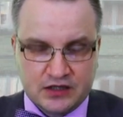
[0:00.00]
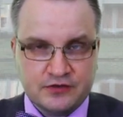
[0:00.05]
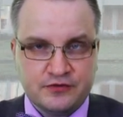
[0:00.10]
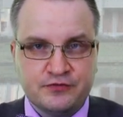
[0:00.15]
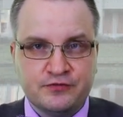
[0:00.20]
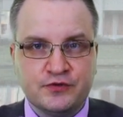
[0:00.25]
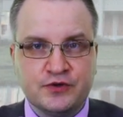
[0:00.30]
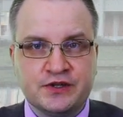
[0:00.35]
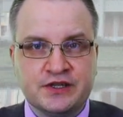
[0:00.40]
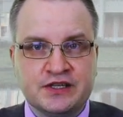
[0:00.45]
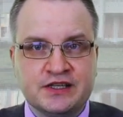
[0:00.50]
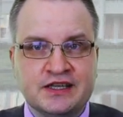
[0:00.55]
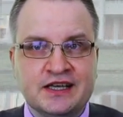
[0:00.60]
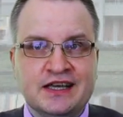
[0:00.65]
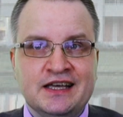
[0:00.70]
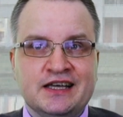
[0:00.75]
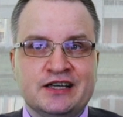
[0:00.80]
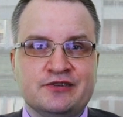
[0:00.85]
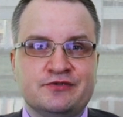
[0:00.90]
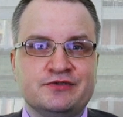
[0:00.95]
For the
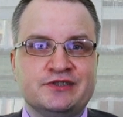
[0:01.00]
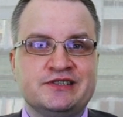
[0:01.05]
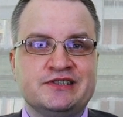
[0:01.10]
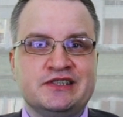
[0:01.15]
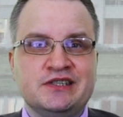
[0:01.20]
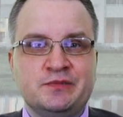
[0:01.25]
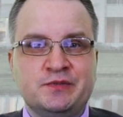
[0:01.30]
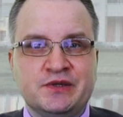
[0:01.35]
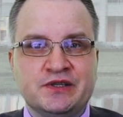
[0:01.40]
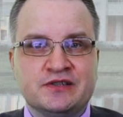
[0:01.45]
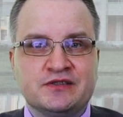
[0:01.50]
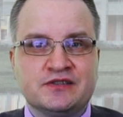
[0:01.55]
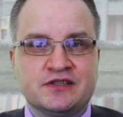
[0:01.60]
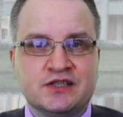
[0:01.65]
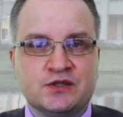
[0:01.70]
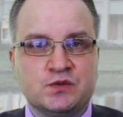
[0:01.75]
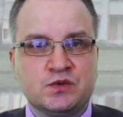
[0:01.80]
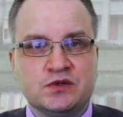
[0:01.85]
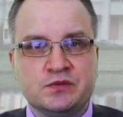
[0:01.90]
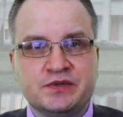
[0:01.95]
recipient,
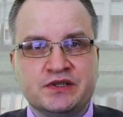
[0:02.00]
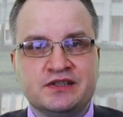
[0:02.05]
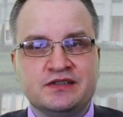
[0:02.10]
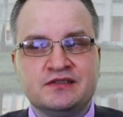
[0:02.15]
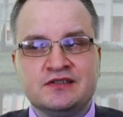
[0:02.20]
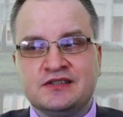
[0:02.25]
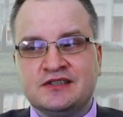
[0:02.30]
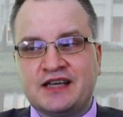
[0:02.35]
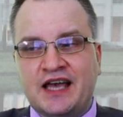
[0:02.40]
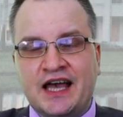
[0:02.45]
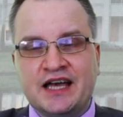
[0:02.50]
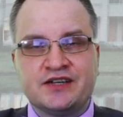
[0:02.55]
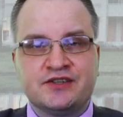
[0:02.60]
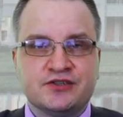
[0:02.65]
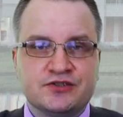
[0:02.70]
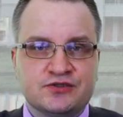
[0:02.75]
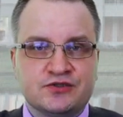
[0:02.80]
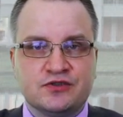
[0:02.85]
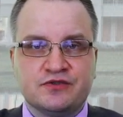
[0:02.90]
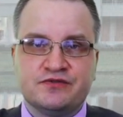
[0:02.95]
it will be
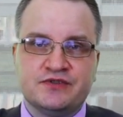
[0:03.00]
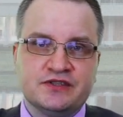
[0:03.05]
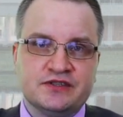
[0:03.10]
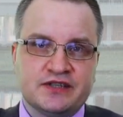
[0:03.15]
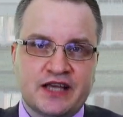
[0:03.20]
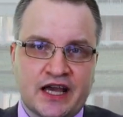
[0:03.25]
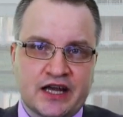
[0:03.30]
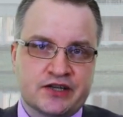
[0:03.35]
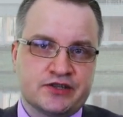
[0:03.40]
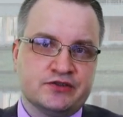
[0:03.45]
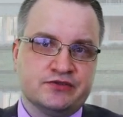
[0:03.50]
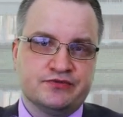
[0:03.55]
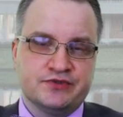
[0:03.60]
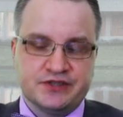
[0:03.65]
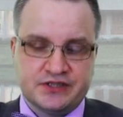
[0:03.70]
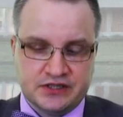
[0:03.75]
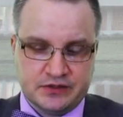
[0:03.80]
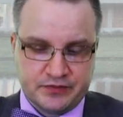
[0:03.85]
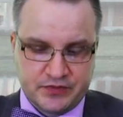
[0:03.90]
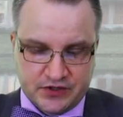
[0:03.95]
address of the actual
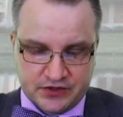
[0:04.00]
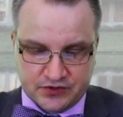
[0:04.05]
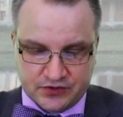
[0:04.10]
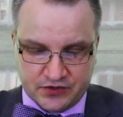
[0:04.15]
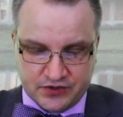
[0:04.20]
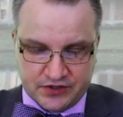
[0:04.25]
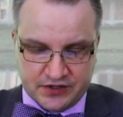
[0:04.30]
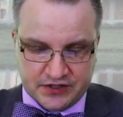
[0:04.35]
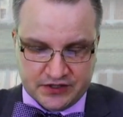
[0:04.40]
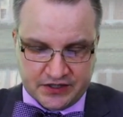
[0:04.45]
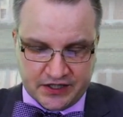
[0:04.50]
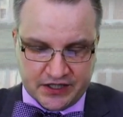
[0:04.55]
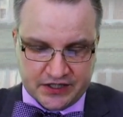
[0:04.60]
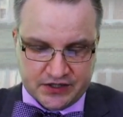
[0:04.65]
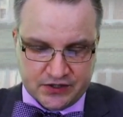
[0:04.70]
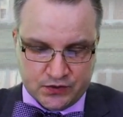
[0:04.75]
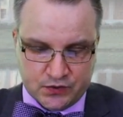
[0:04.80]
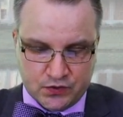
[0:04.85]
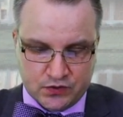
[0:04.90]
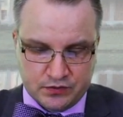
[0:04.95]
recipient. So in this
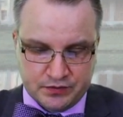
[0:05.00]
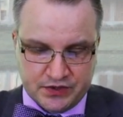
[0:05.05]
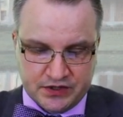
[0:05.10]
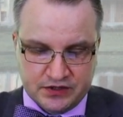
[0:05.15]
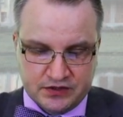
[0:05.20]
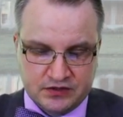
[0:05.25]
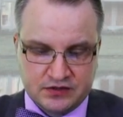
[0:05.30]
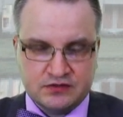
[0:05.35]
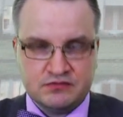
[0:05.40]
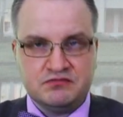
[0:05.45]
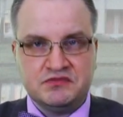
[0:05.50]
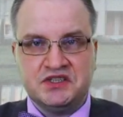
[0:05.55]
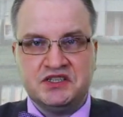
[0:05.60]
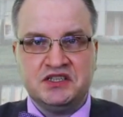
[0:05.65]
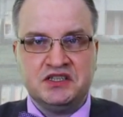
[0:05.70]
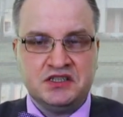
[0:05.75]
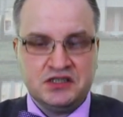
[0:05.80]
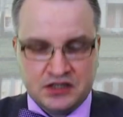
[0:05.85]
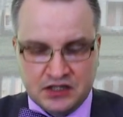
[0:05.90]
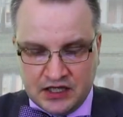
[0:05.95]
case, it will be
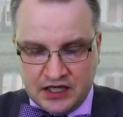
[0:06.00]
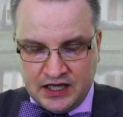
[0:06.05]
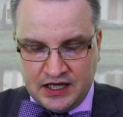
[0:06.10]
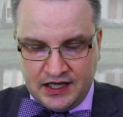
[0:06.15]
D.